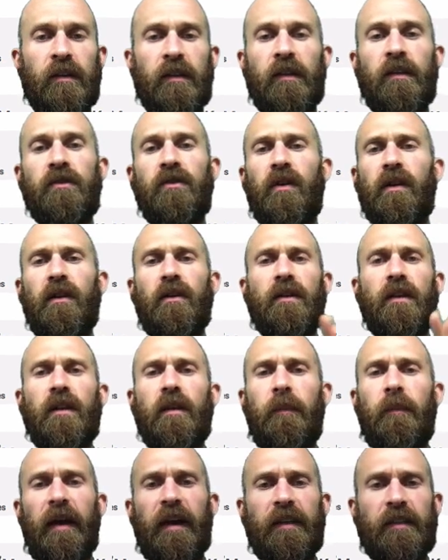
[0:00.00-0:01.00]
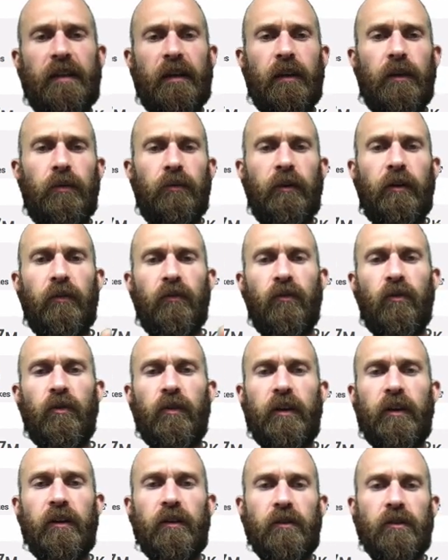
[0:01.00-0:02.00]
So I looked at the past like three or
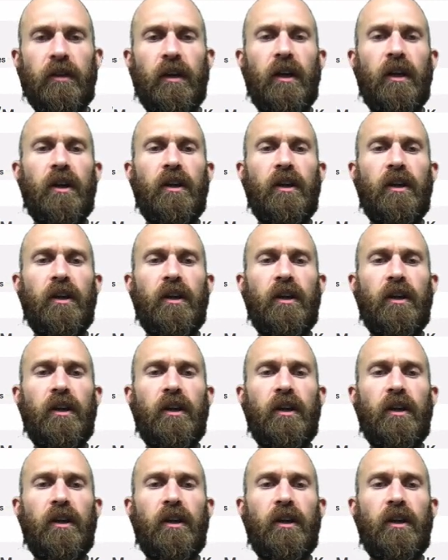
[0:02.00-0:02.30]
four years.